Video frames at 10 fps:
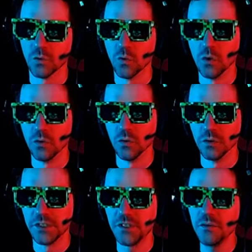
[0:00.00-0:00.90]
Whoa,
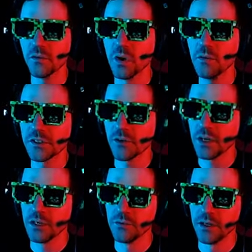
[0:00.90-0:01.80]
did you, what was going
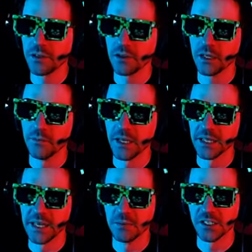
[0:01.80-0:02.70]
on with uh,
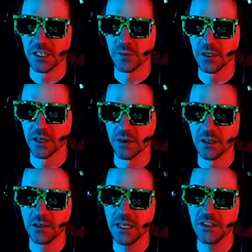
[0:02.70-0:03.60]
Molly M's HP there? It
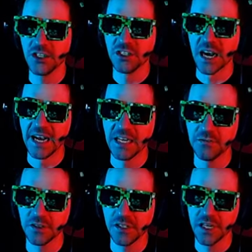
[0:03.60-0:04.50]
looked like she died
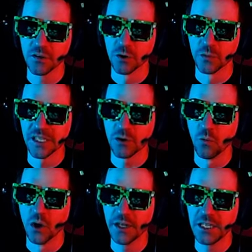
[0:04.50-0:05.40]
for a second, or was that
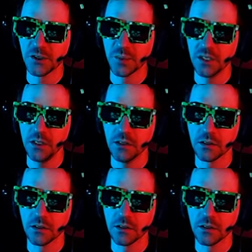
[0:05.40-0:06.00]
one HP?